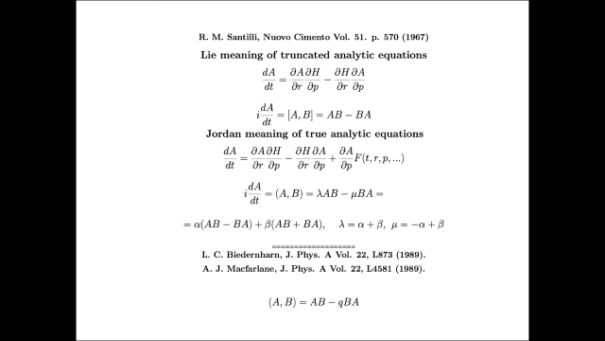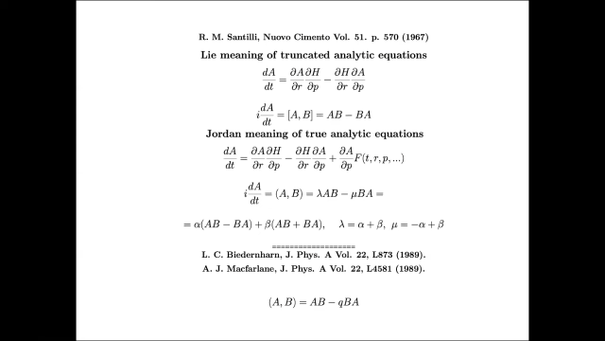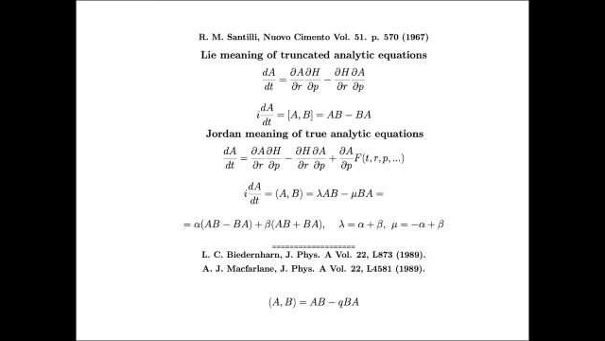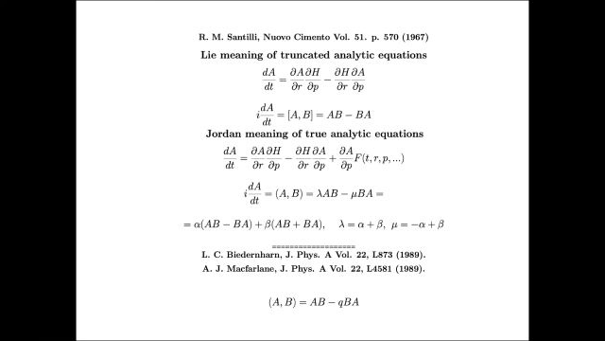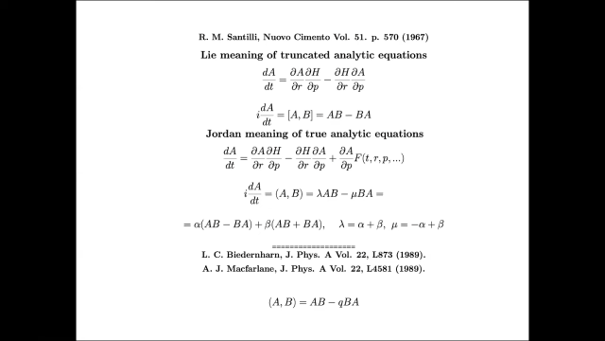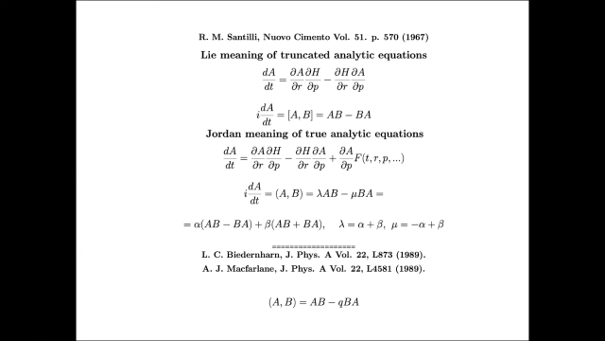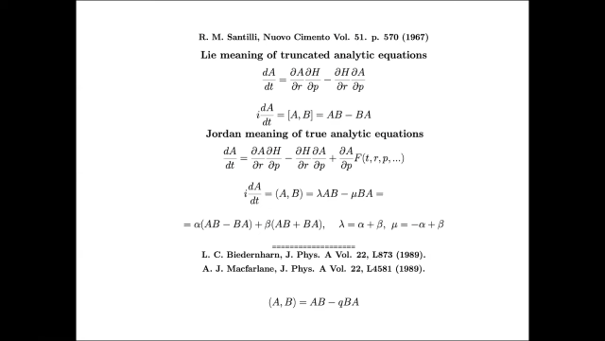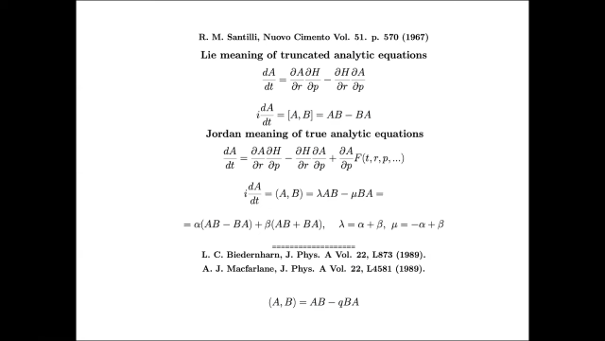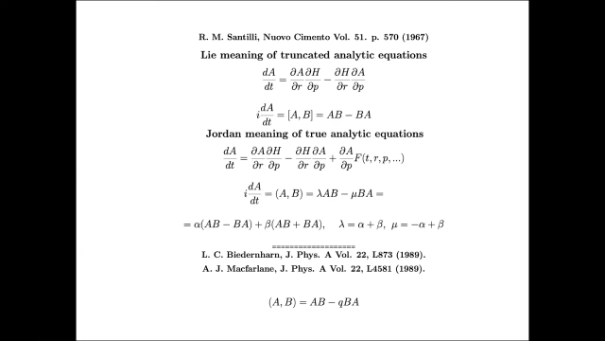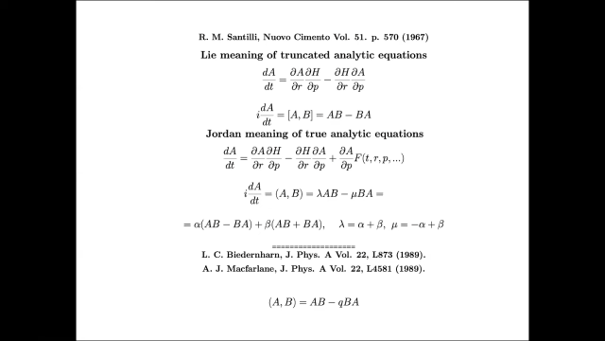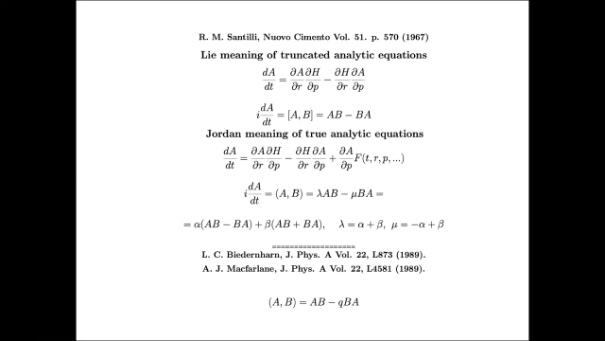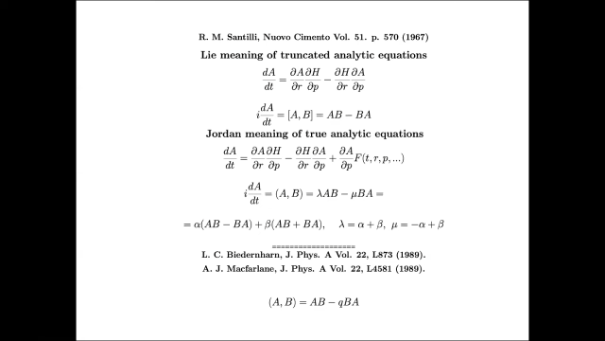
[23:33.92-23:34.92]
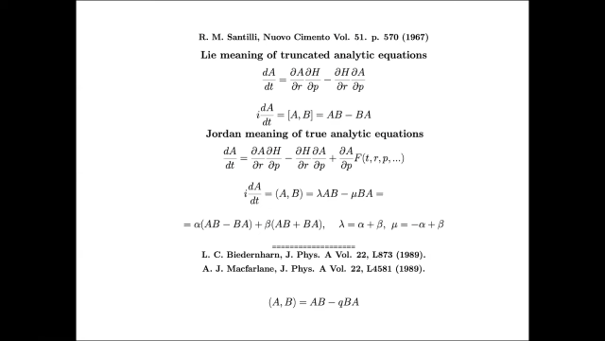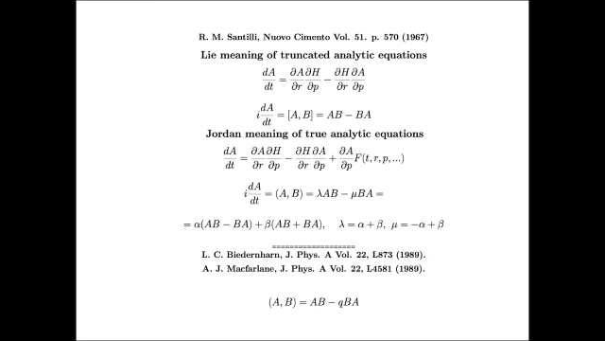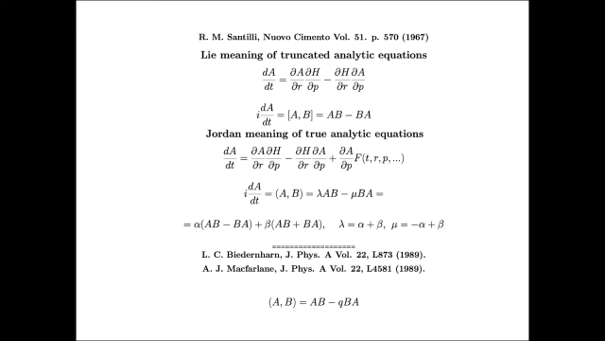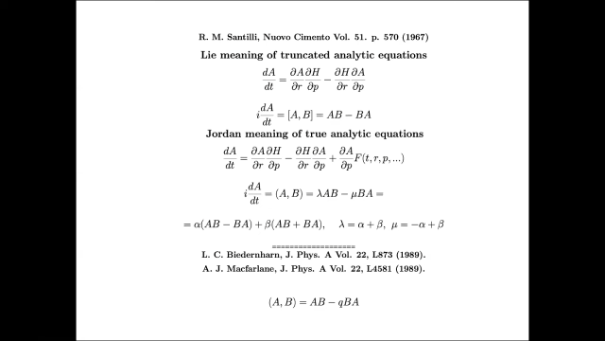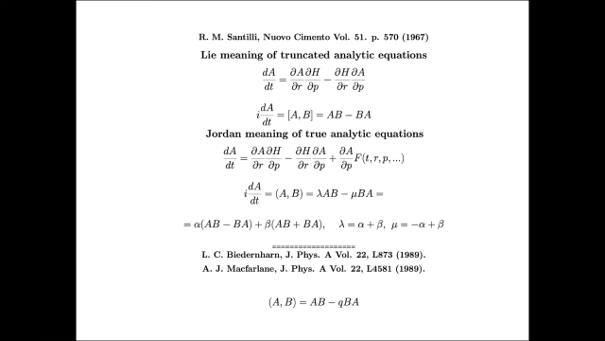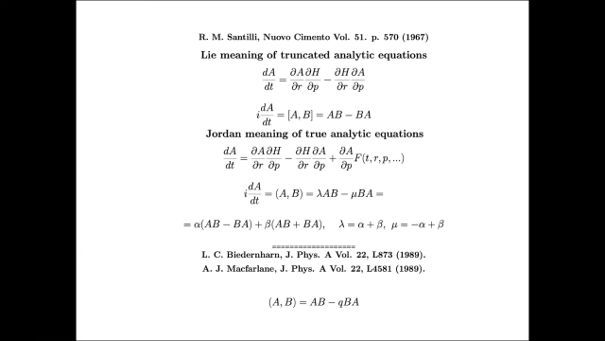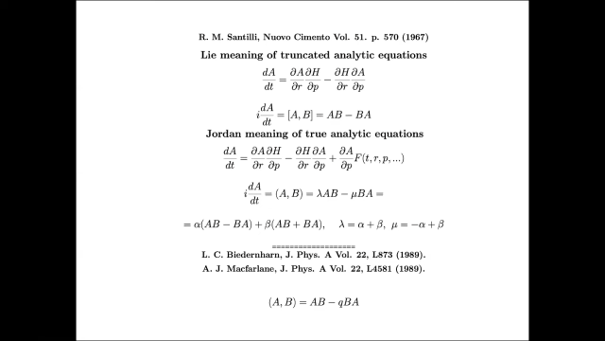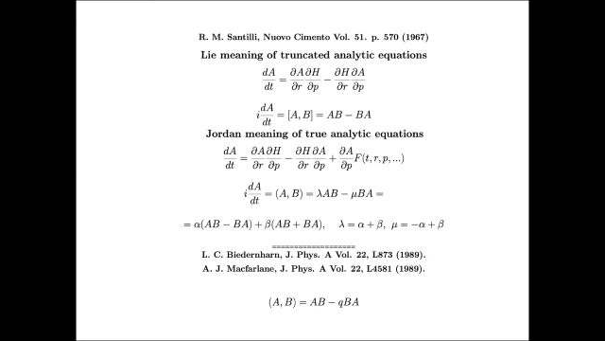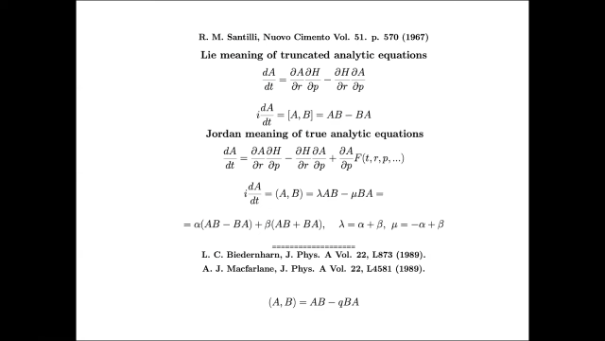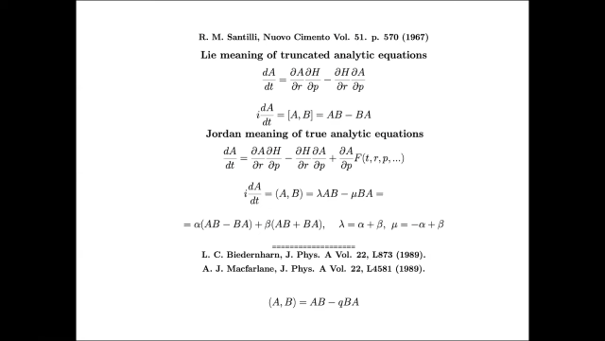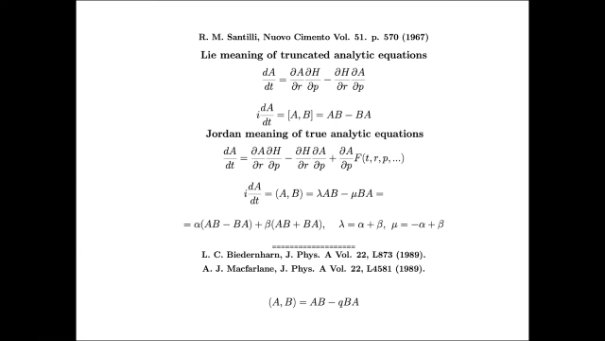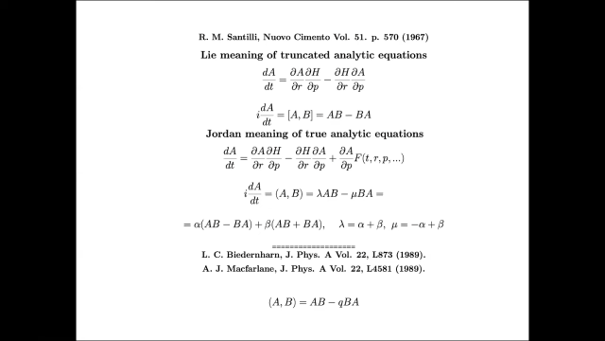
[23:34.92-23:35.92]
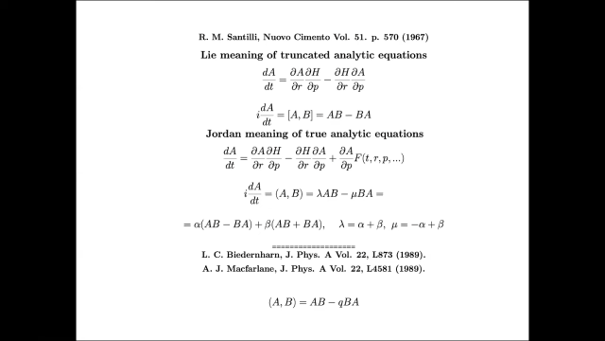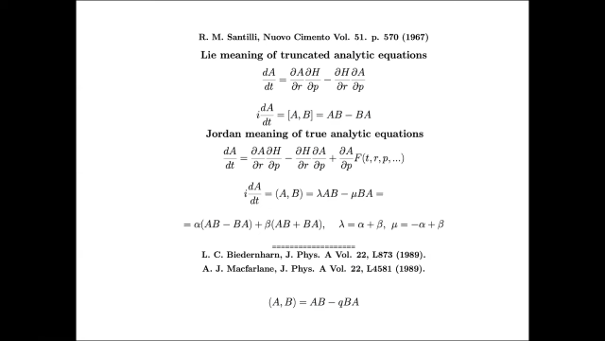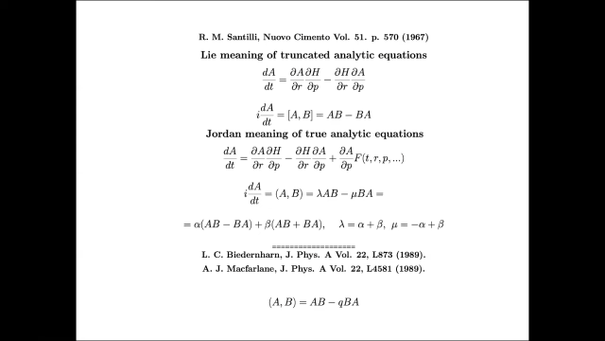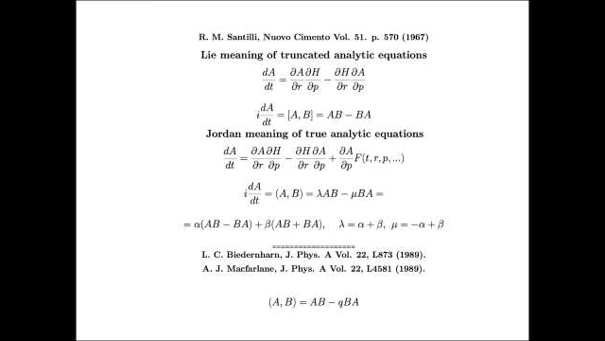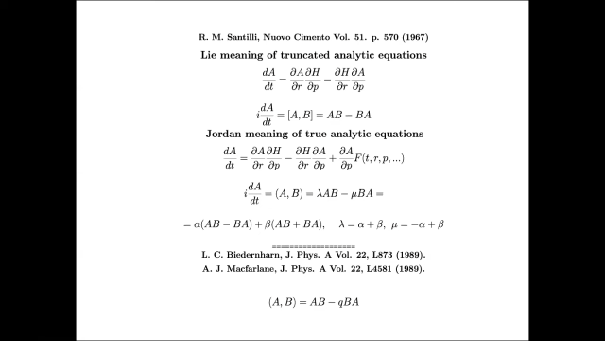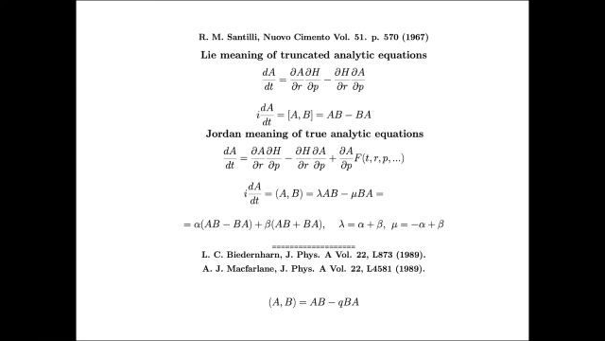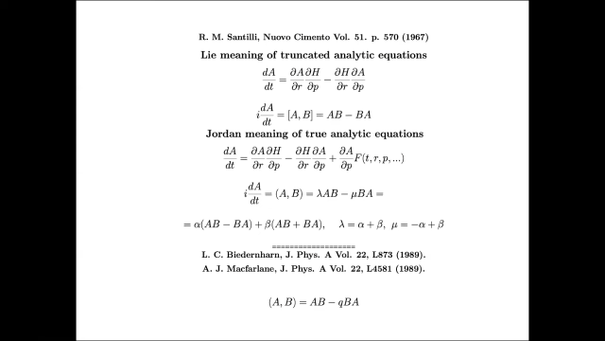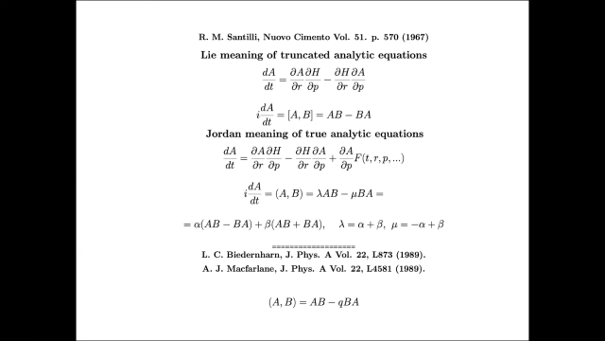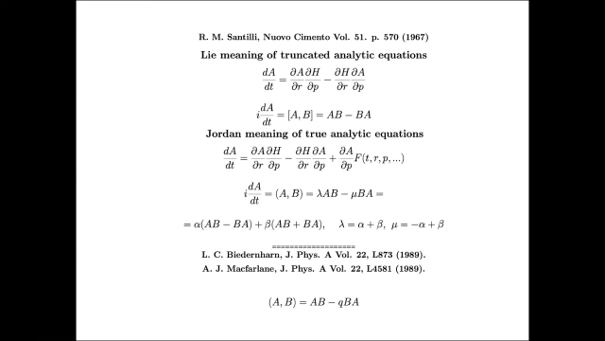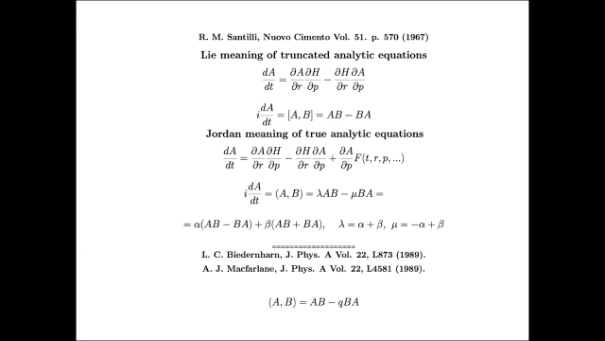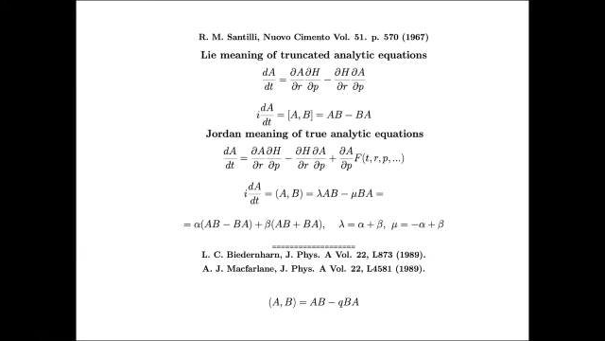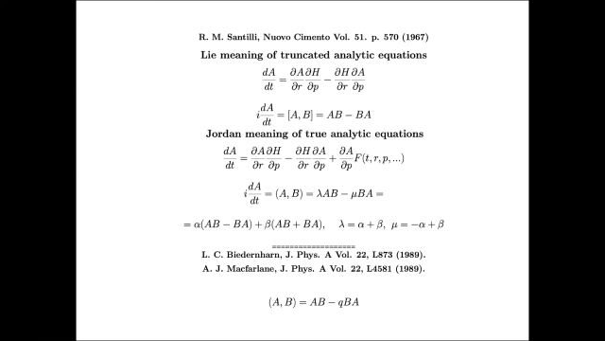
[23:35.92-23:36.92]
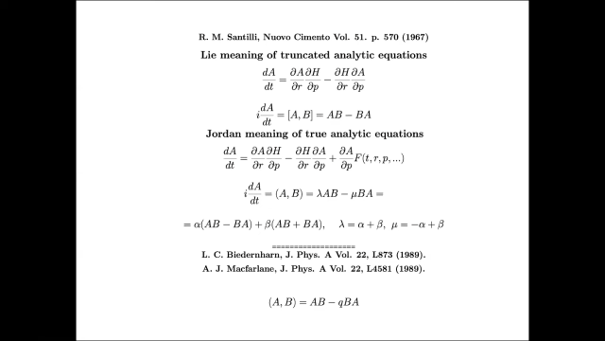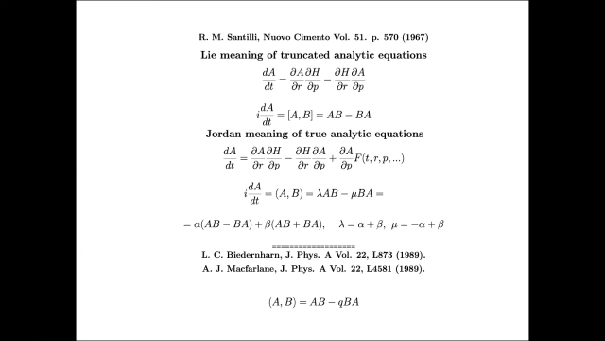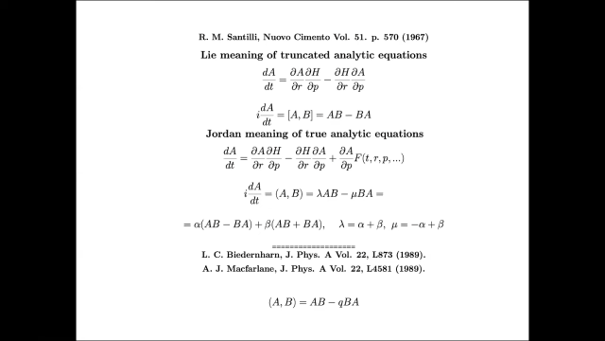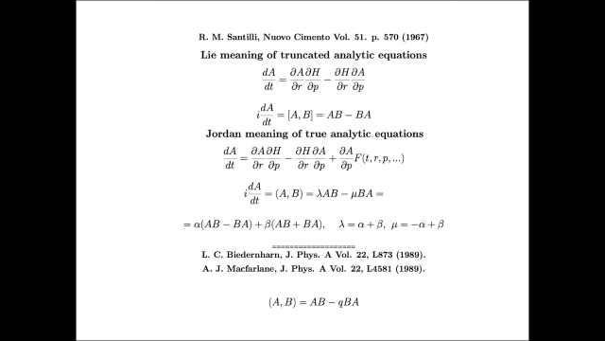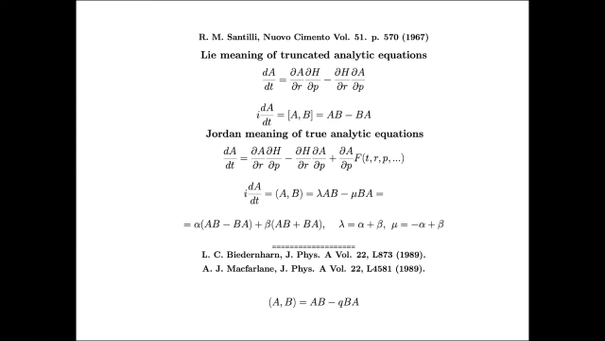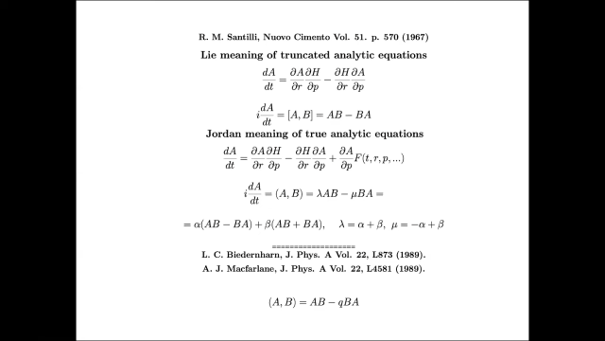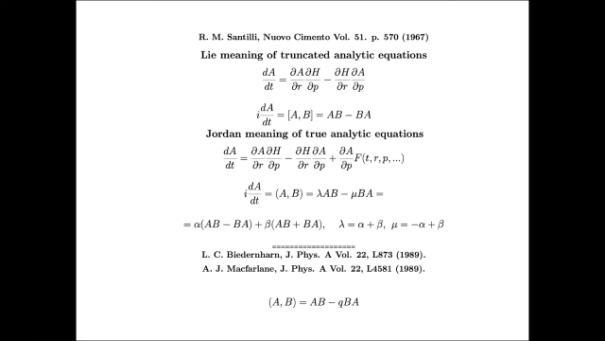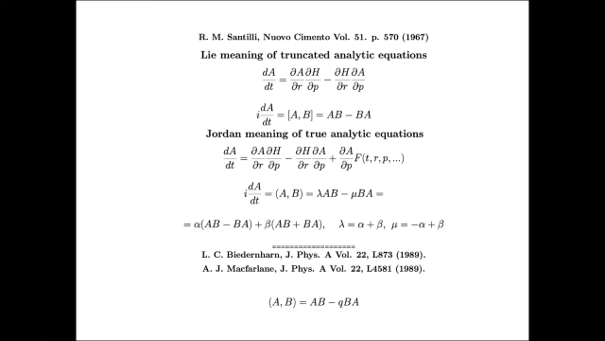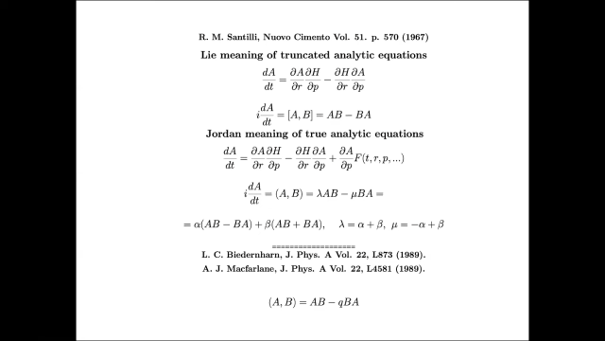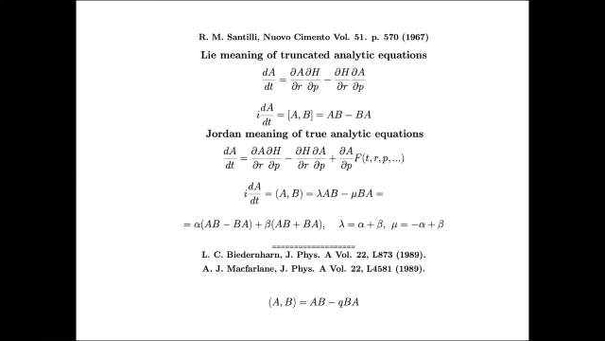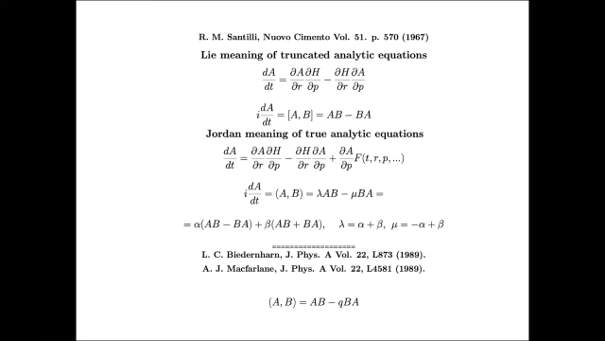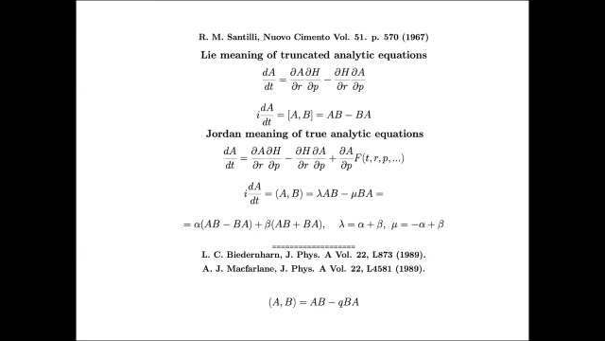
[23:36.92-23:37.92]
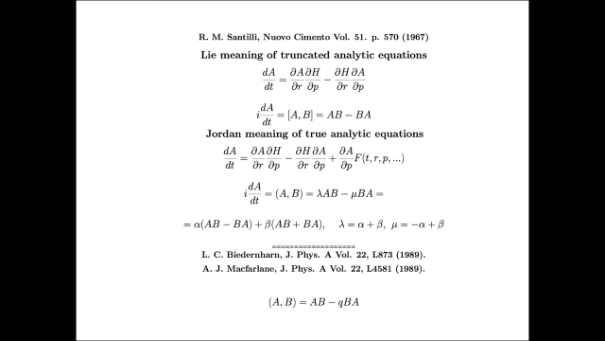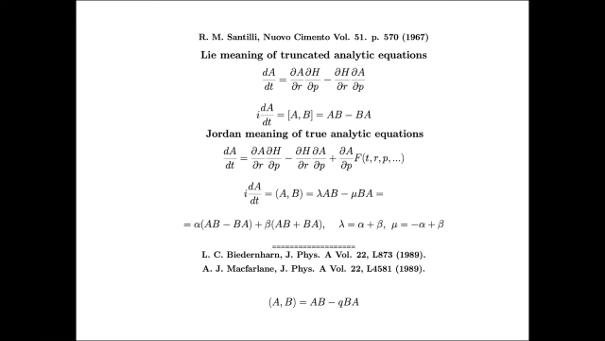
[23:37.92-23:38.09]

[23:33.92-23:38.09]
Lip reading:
[unreadable: no face in view]